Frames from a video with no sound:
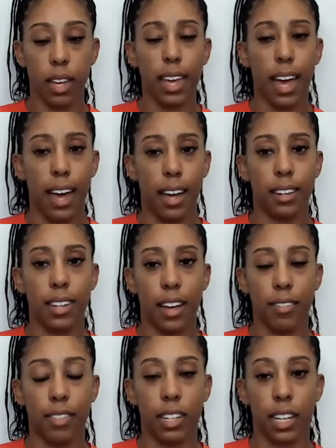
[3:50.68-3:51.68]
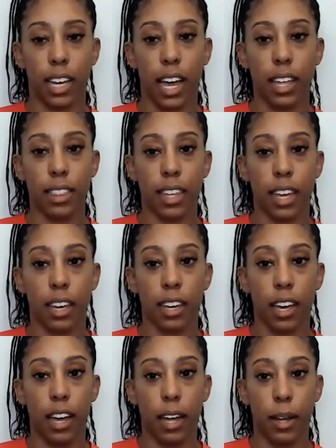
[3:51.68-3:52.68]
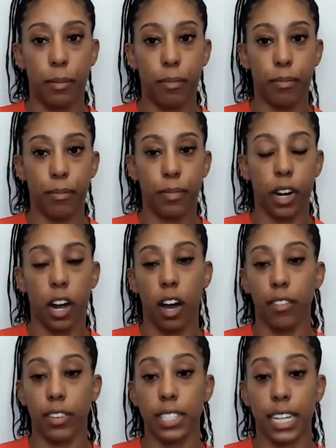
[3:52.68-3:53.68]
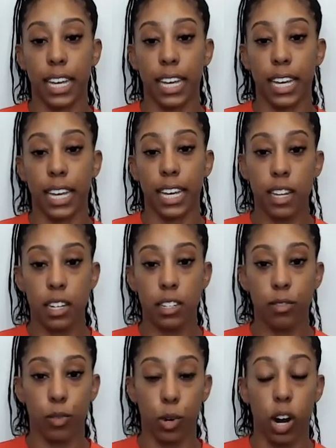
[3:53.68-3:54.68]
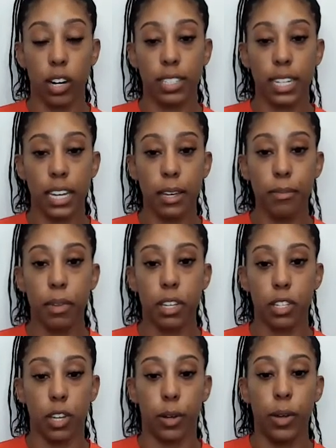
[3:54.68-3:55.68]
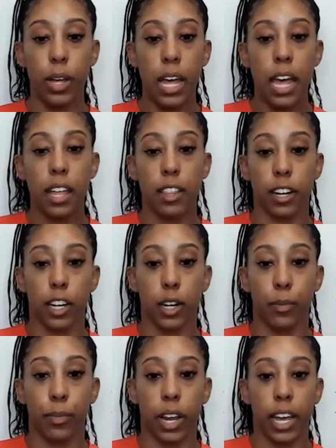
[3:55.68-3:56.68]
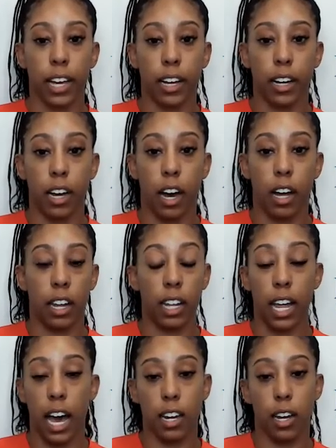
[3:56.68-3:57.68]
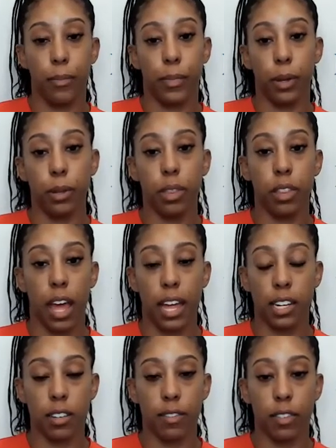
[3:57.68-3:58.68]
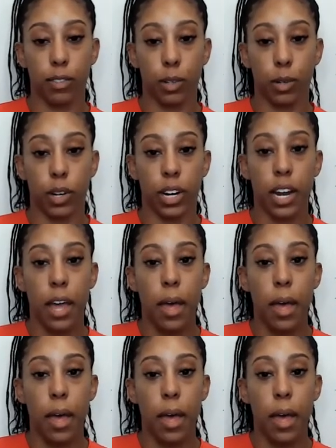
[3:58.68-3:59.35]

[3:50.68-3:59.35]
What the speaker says: Yeah, definitely. I think they're obviously assets for our team. And so they're going to bring a lot on both ends of the floor.